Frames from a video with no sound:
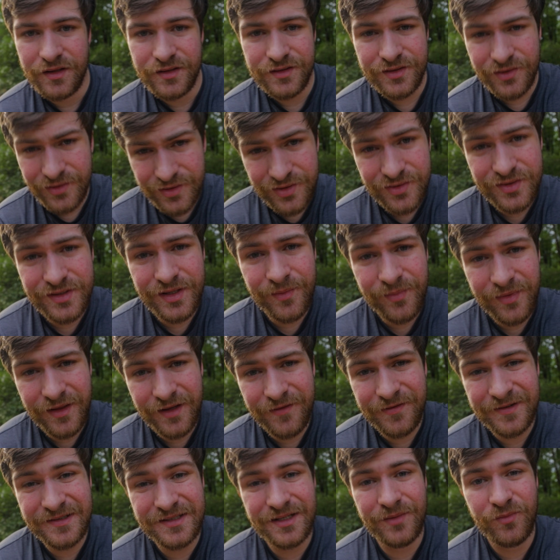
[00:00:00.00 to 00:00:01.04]
So do
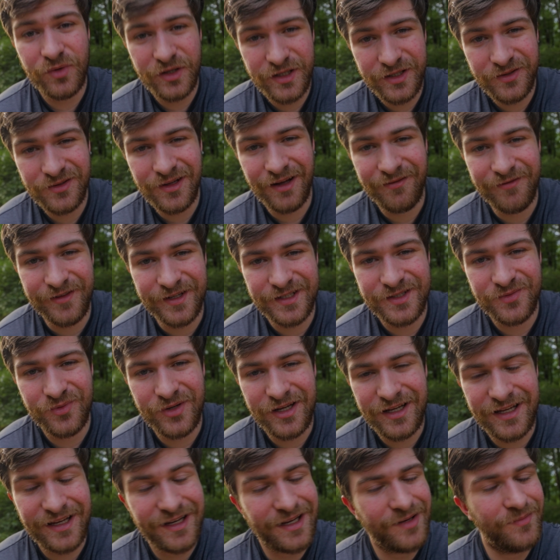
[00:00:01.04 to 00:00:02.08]
something for someone you love this
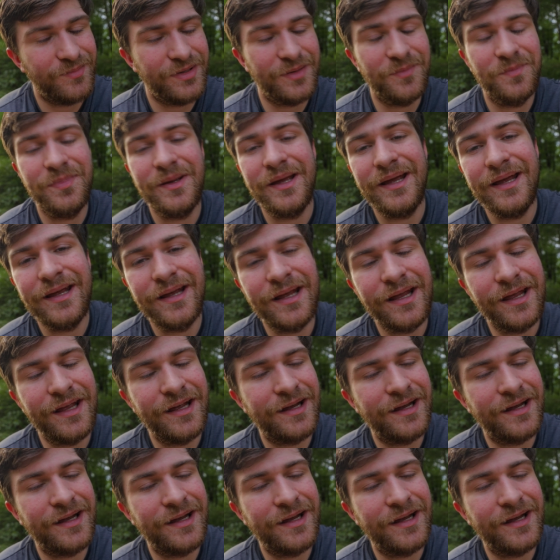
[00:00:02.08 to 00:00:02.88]
week. It can be big,